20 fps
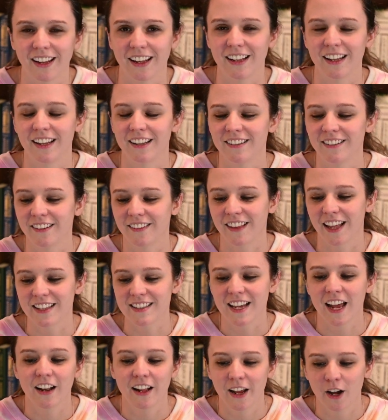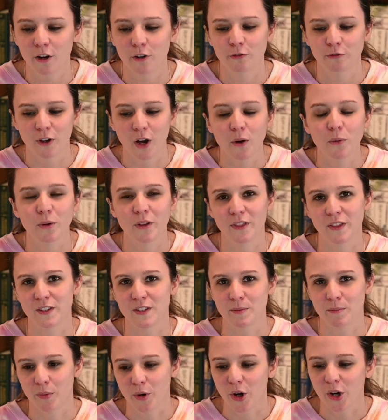And that's kind of how I felt with
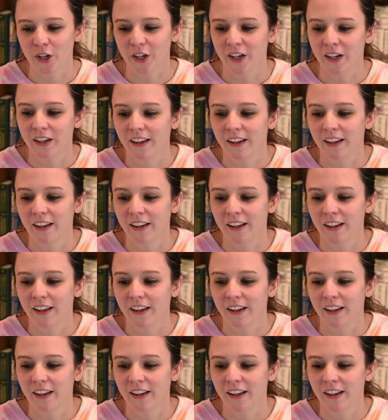this book.